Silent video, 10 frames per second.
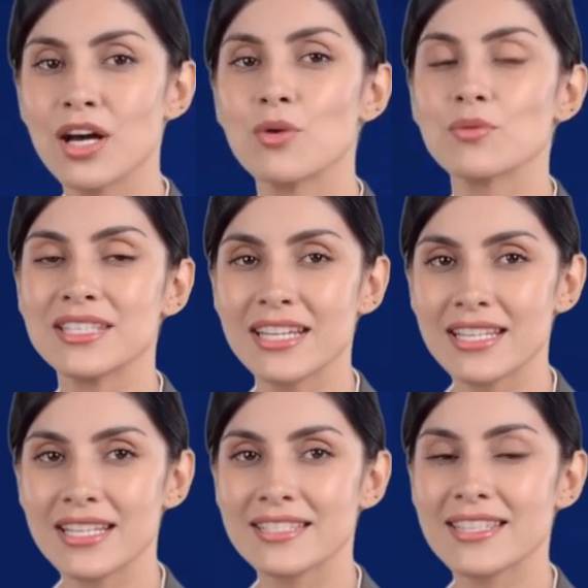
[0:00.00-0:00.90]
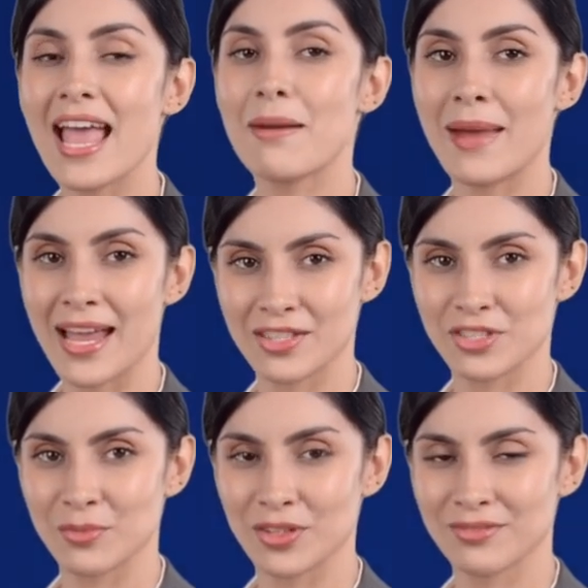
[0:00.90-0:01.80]
resilient, and
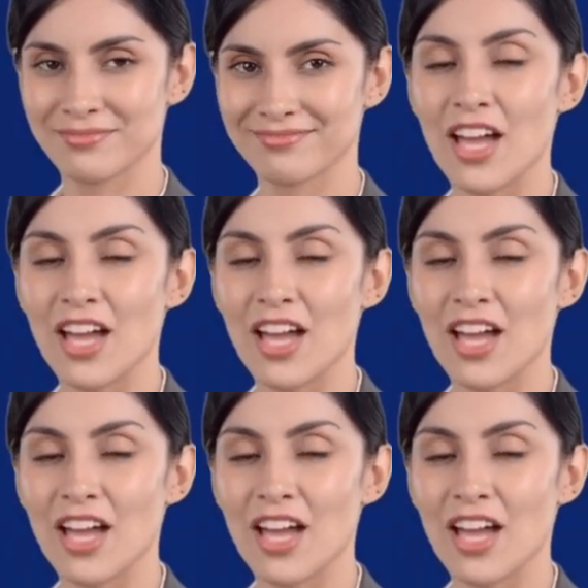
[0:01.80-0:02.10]
manageable.